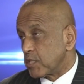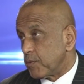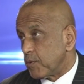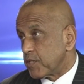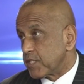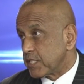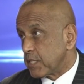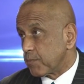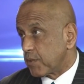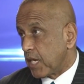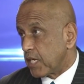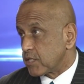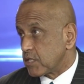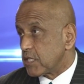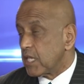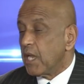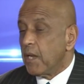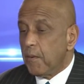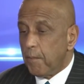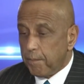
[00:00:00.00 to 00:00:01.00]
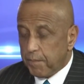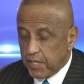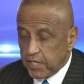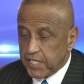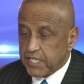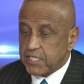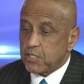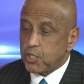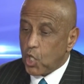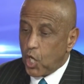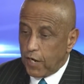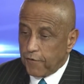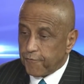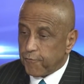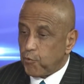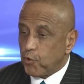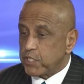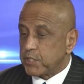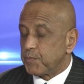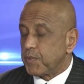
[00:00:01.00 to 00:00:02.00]
talking about police, cases, law enforcement. Police, law
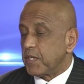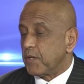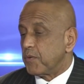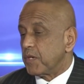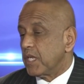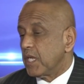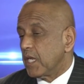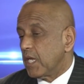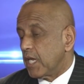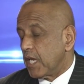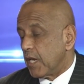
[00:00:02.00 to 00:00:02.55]
enforcement, and,